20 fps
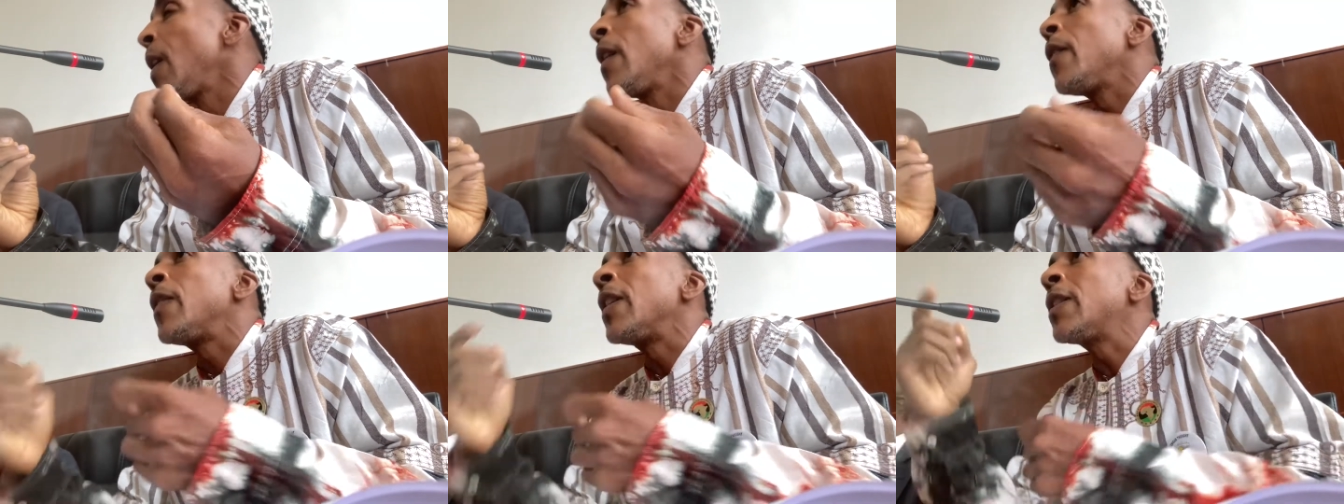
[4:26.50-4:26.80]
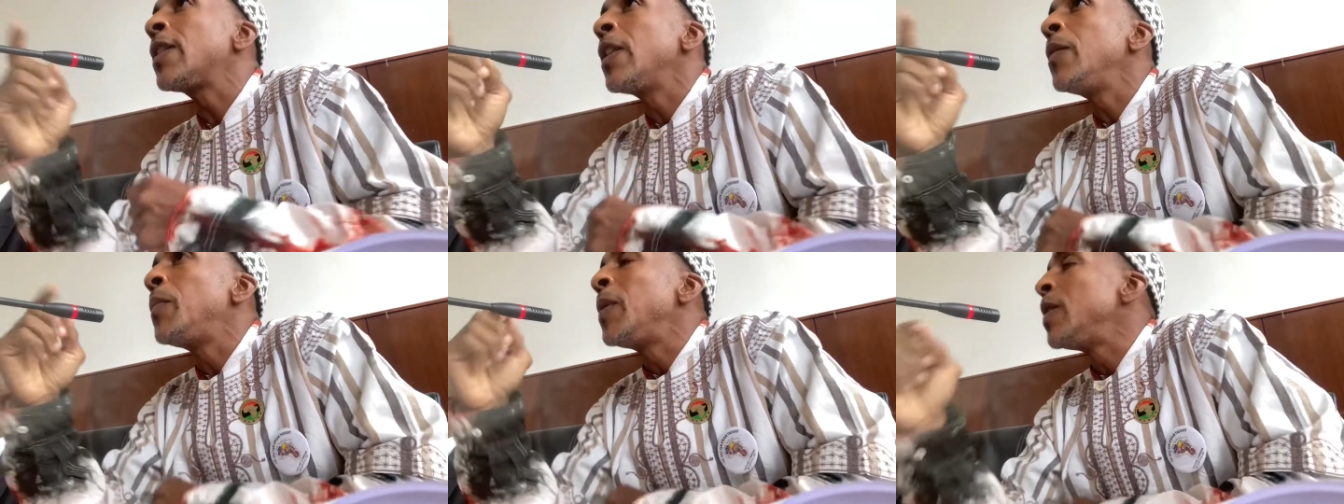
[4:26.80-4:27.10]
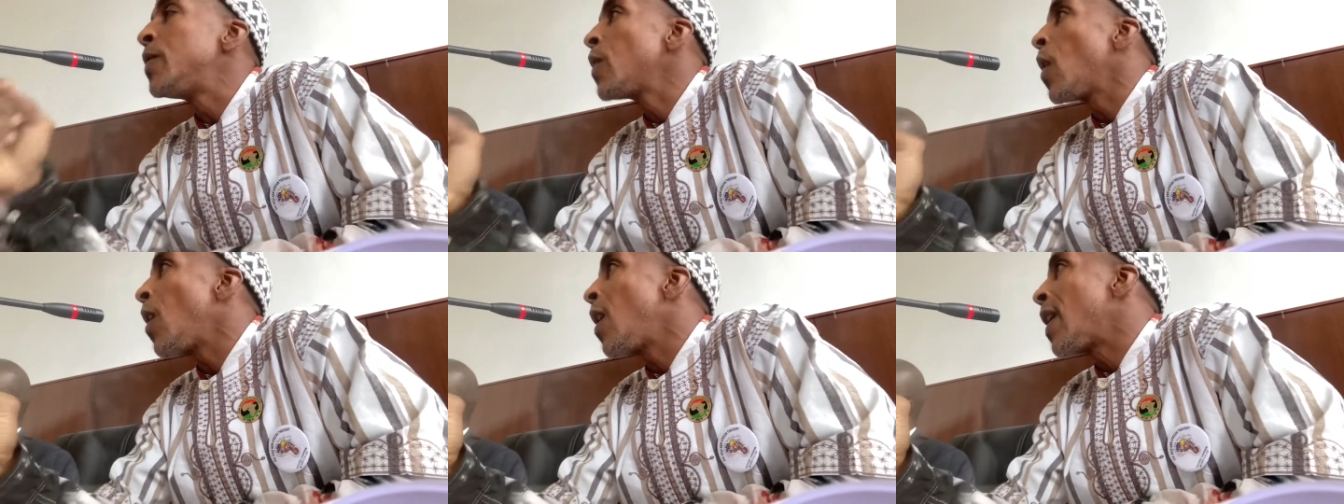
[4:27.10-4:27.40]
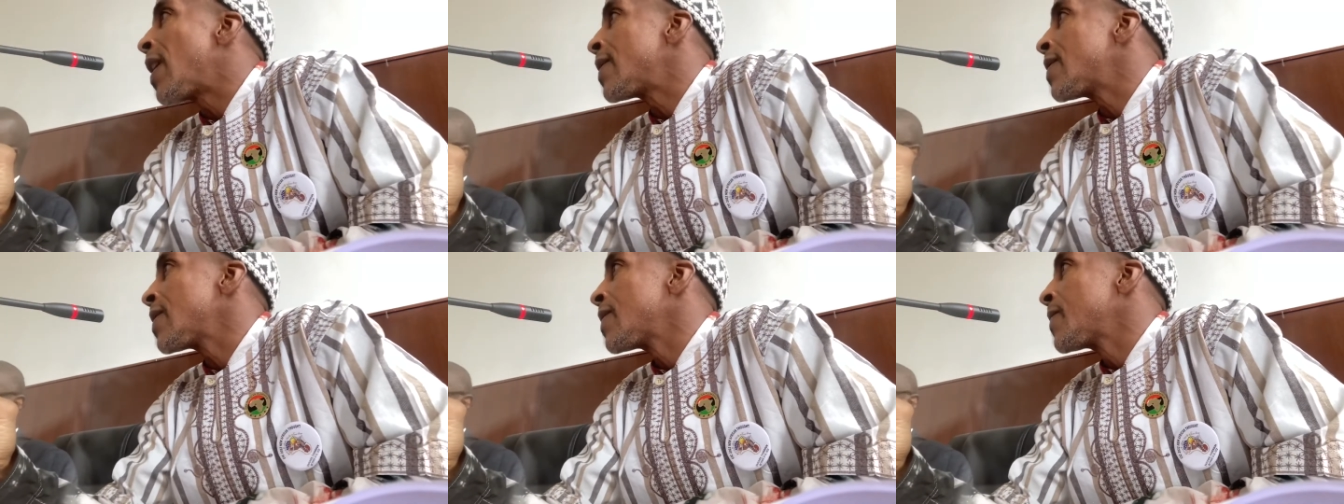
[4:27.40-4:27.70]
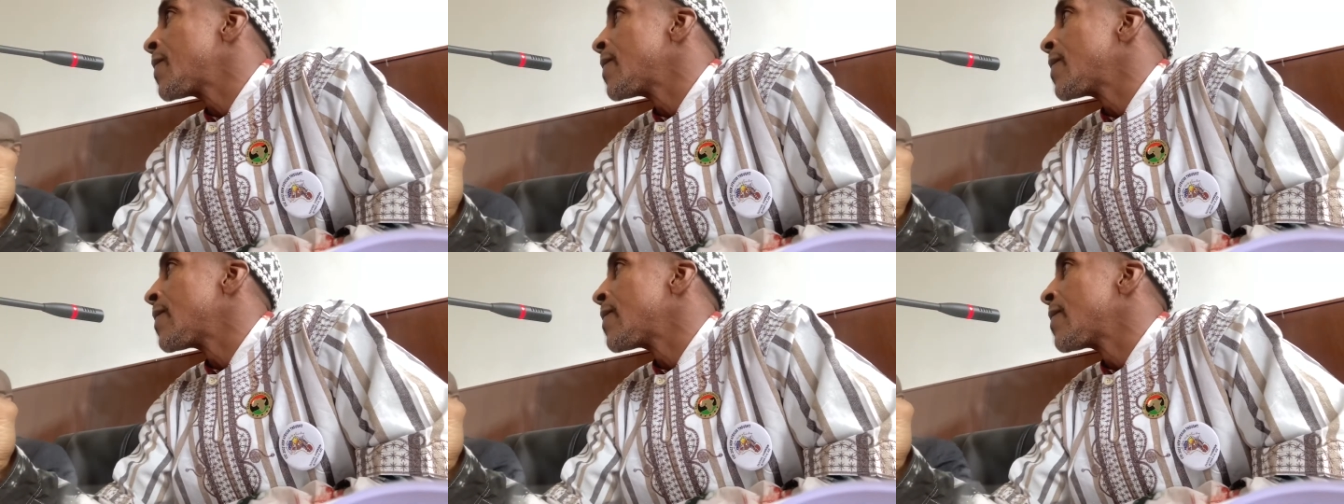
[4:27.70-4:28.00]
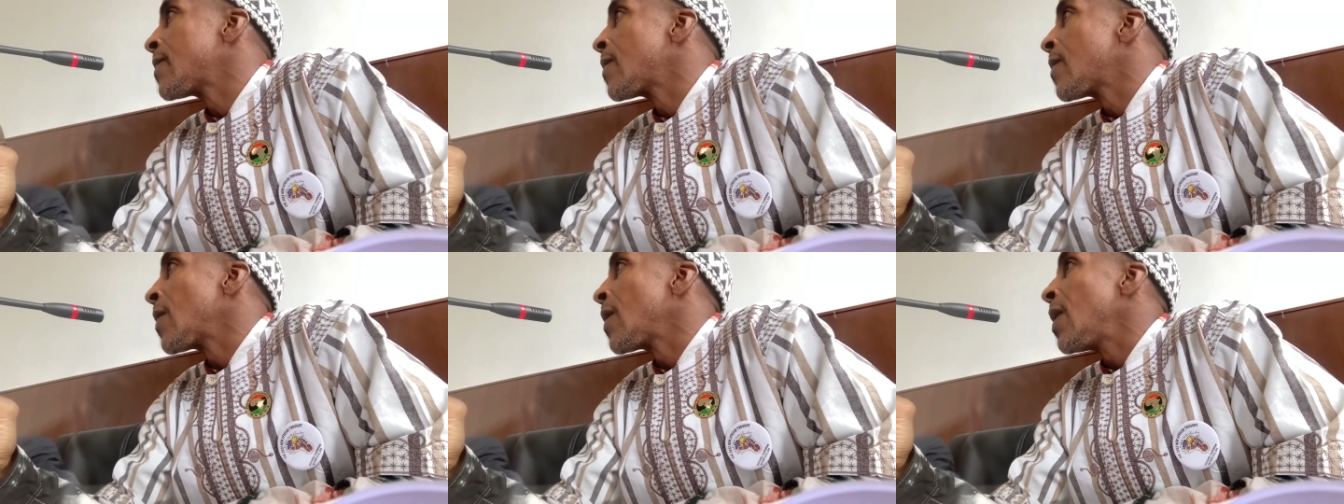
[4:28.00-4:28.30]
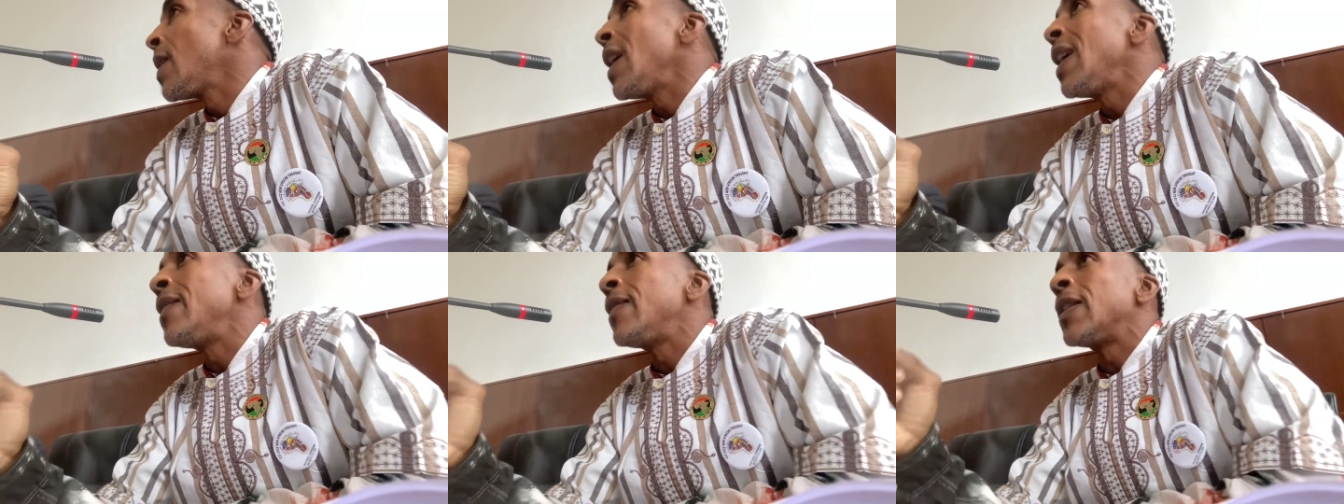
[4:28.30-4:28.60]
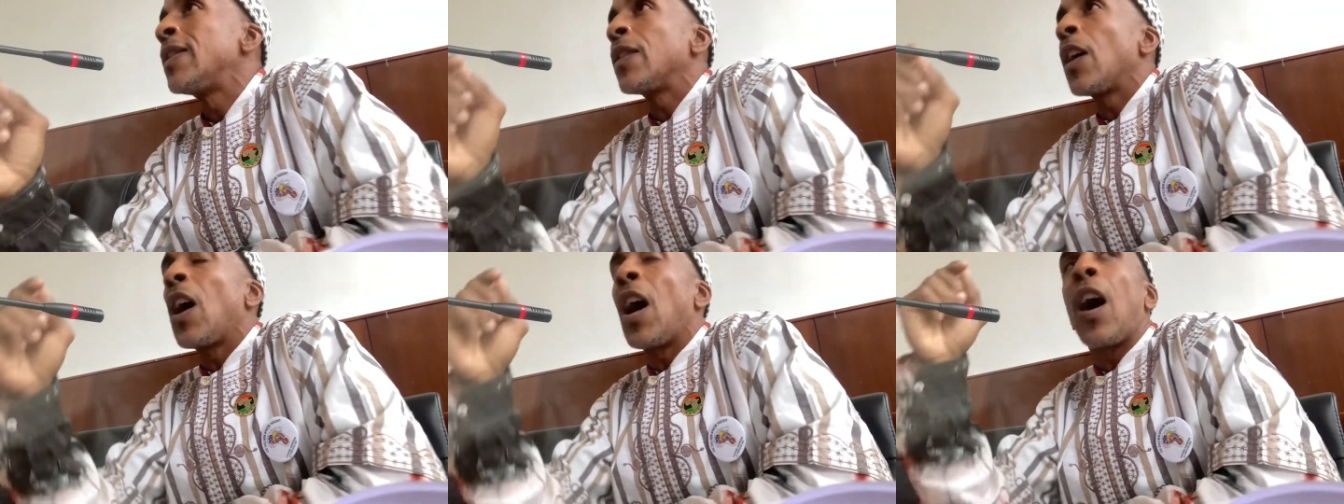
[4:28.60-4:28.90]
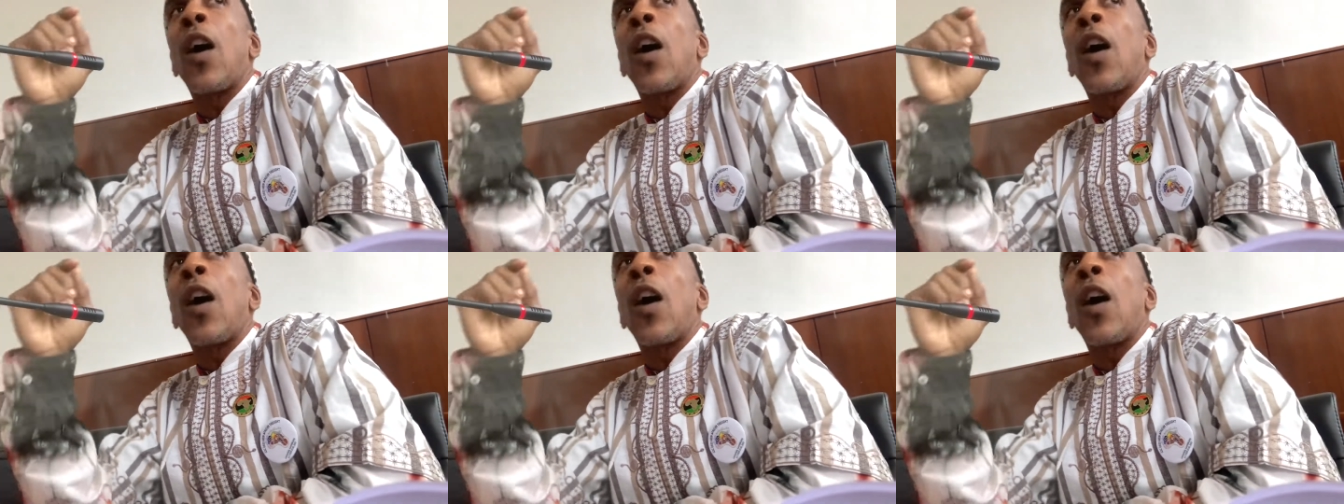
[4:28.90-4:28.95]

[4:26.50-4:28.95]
that can be taught and that